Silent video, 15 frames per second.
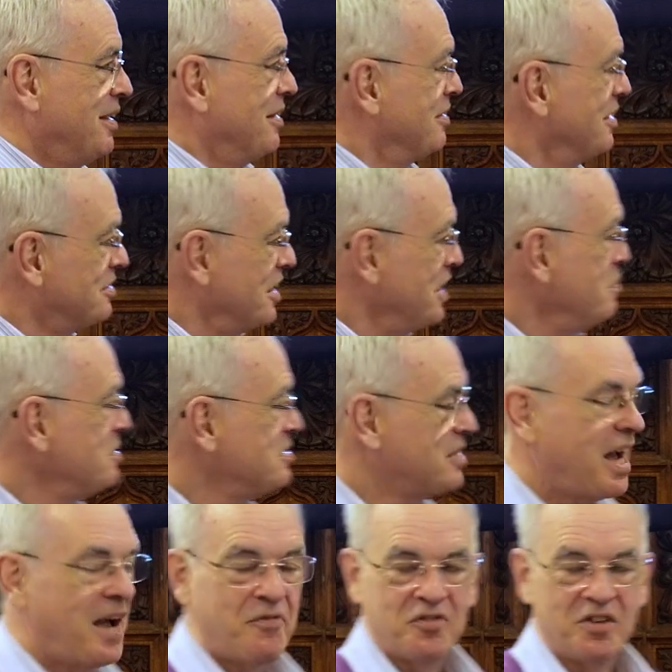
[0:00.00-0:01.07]
The demons
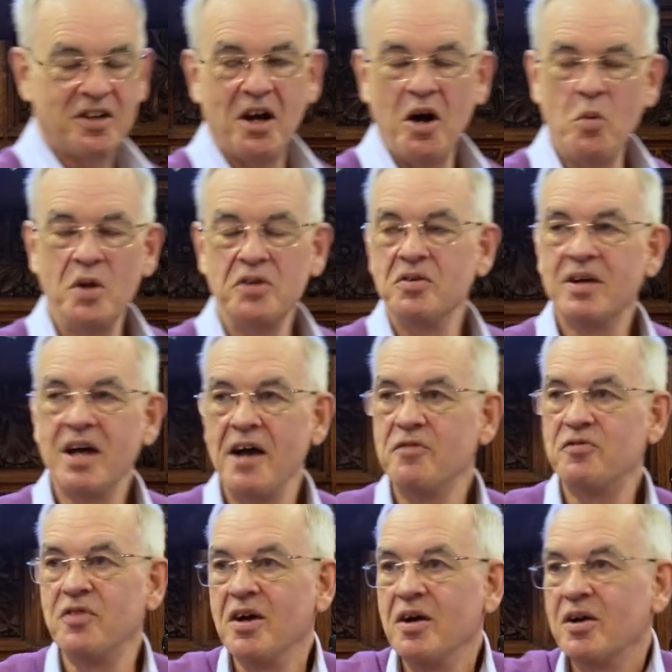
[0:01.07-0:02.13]
have to go when you
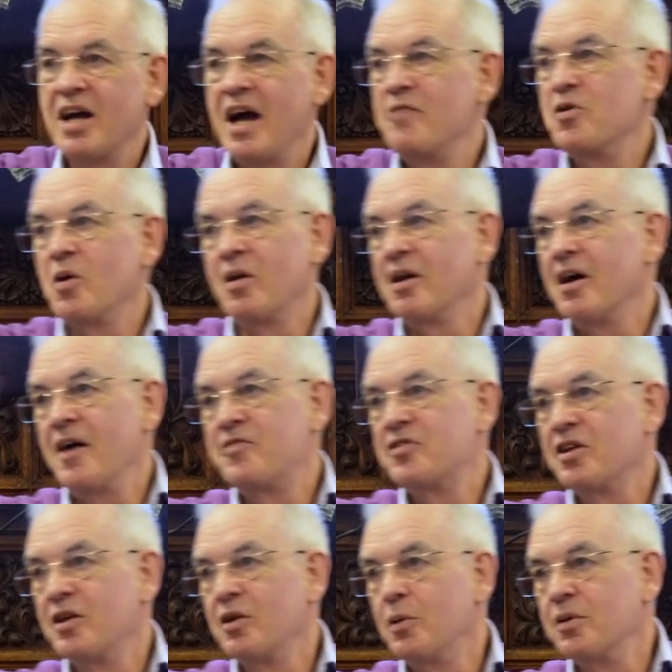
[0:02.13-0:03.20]
gave your life to
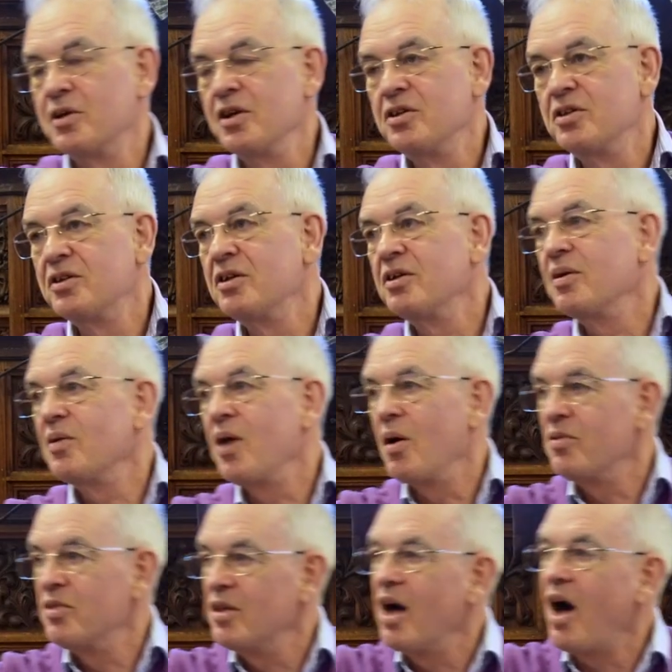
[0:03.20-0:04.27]
the Lord.
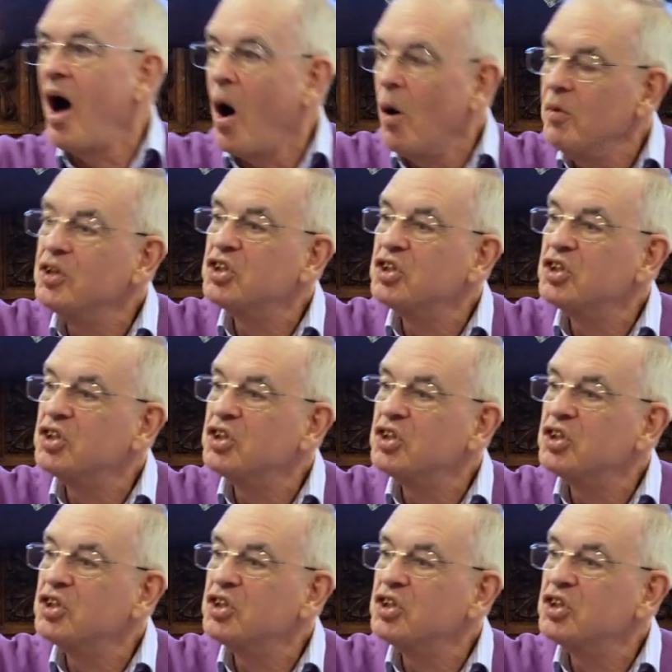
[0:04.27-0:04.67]
The Holy